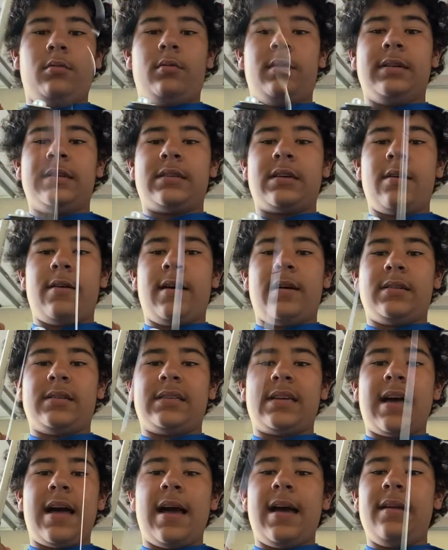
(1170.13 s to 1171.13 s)
let's go
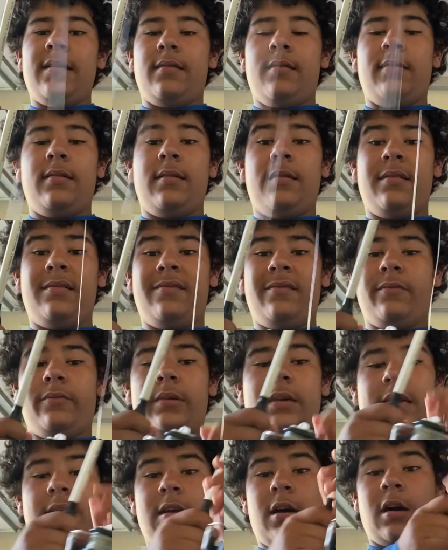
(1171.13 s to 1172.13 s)
outside,
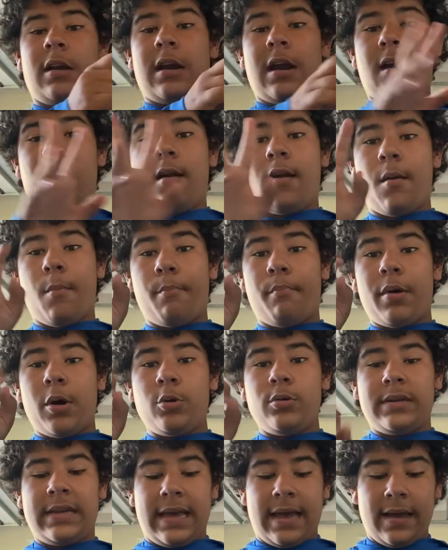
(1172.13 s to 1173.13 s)
get on our
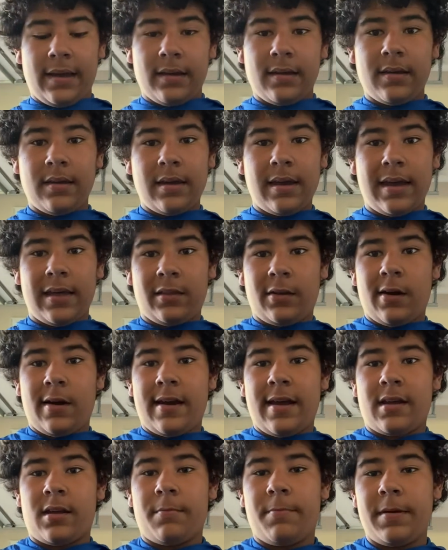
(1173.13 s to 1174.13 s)
boat deck, and learn
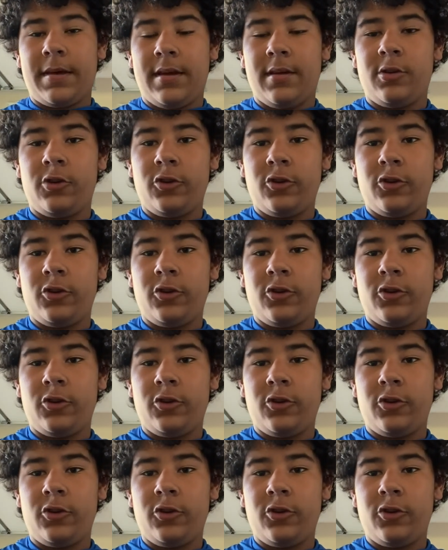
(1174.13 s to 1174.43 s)
how to pitch.